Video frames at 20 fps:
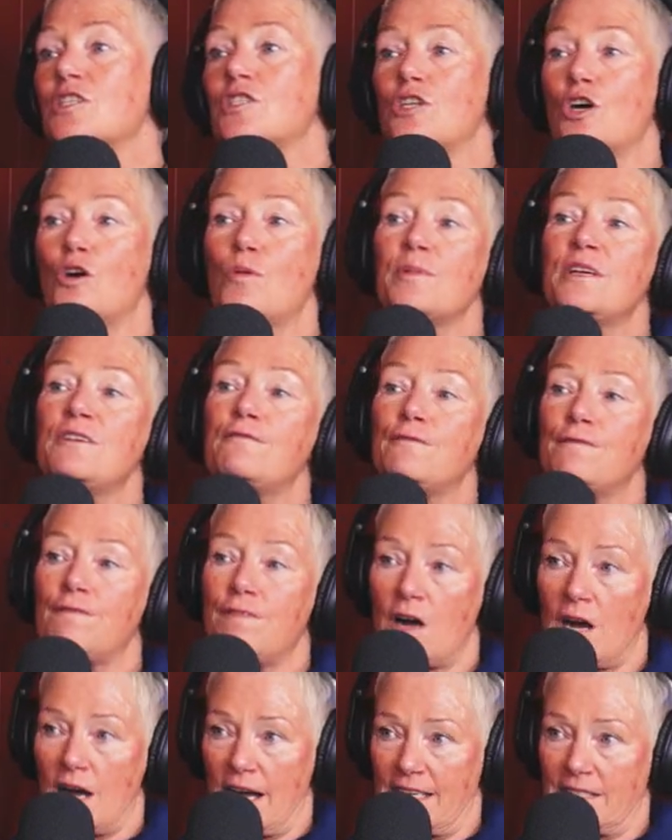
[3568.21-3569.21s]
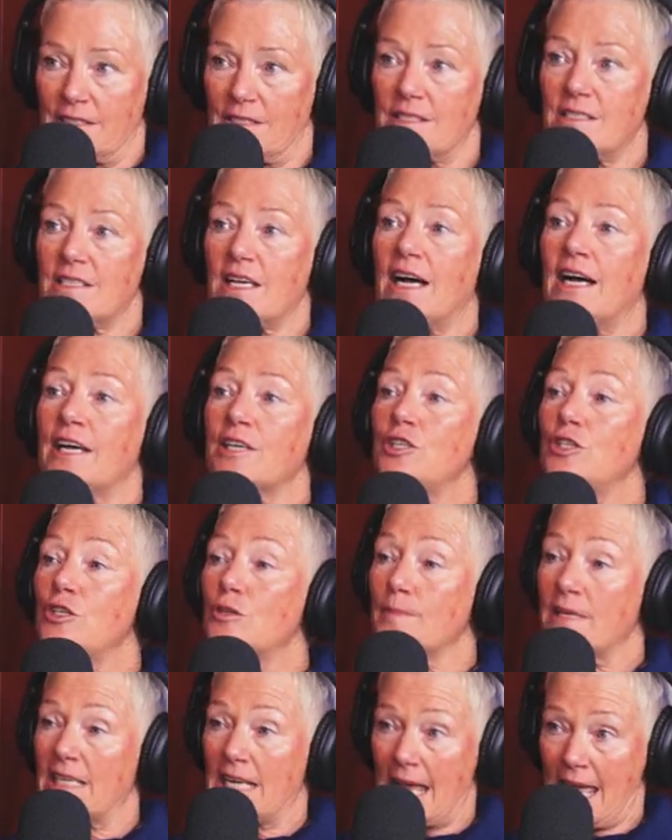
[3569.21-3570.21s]
Tommy finds a
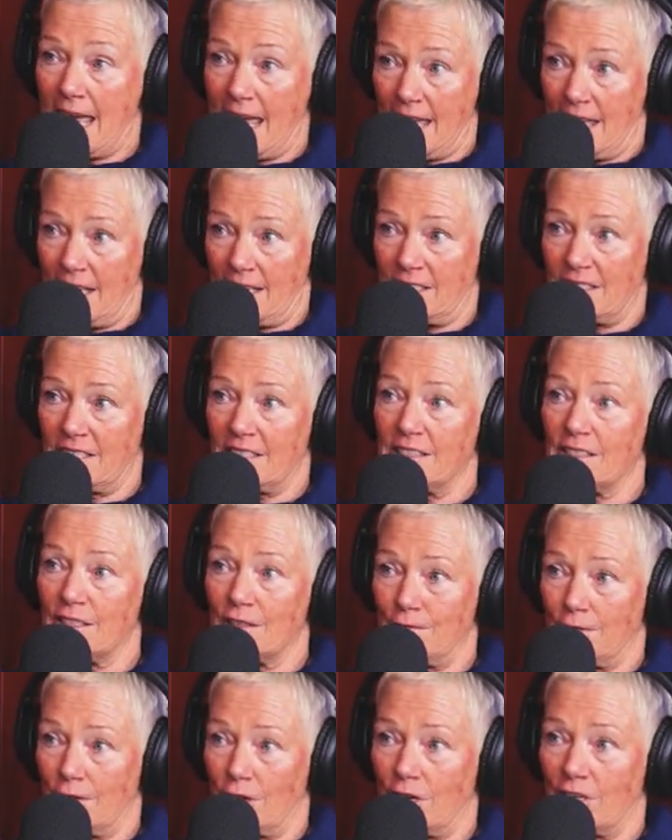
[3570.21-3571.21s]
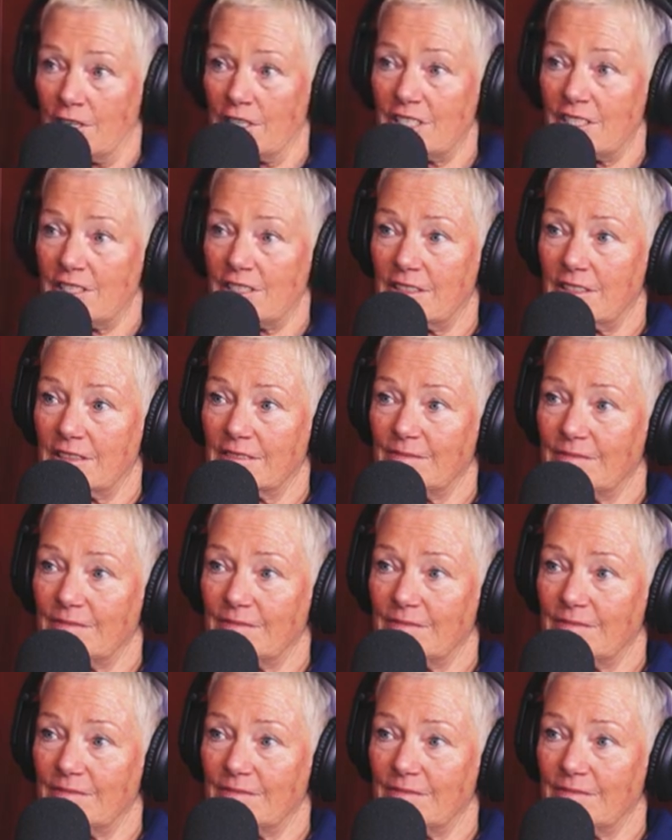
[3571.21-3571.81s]
human hand in the forest,